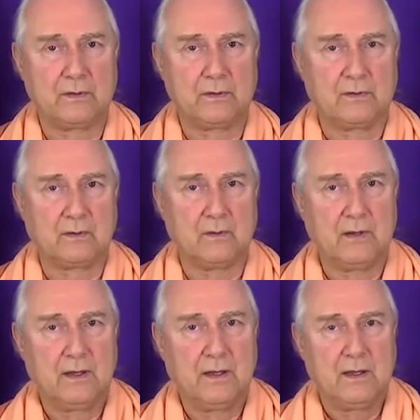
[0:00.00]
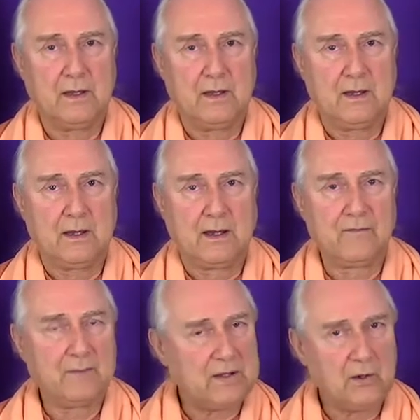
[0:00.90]
So
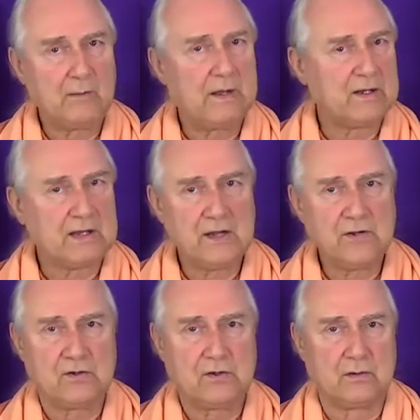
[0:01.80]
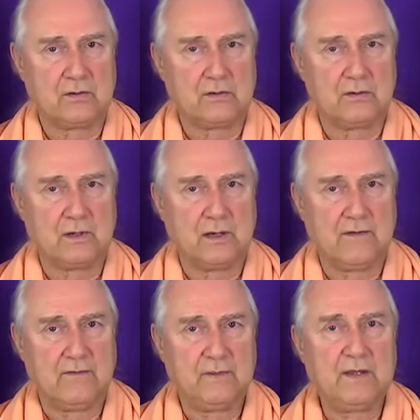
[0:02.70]
I've been there in meditation.
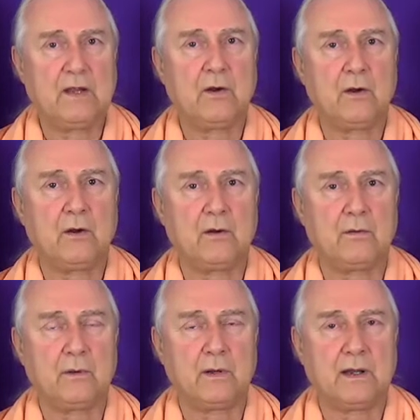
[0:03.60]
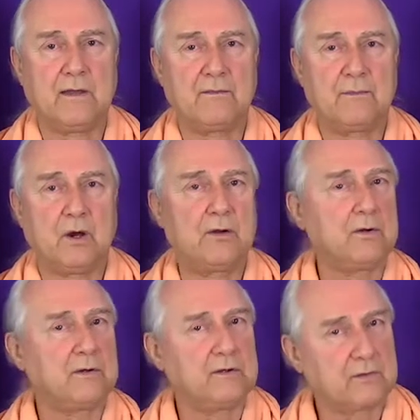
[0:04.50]
I've been there when I've
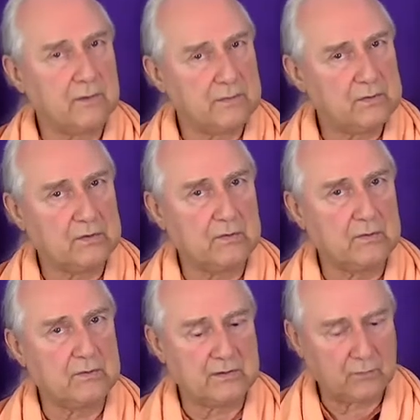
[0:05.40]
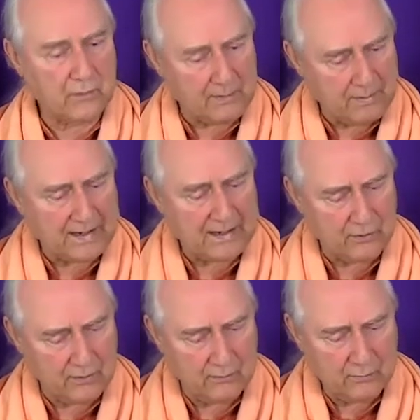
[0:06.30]
pondered the scriptures. That's why back
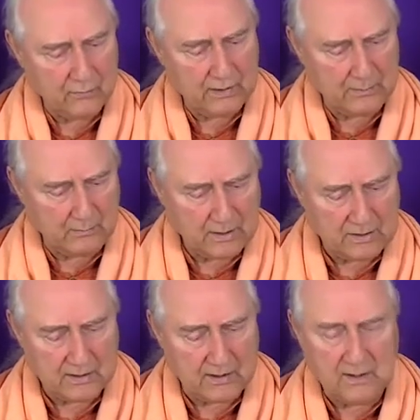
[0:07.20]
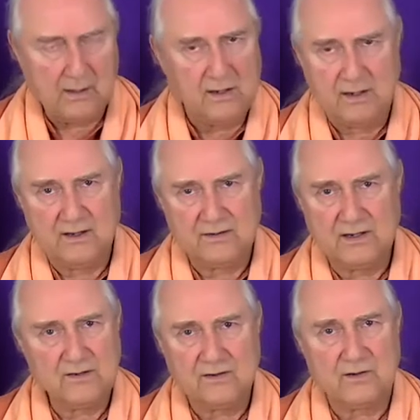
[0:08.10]
here in Manana, it's an
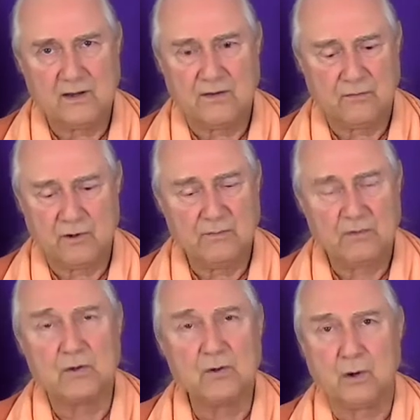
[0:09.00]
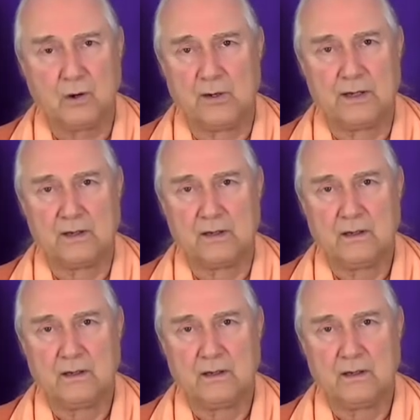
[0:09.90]
easy thing for him to do already.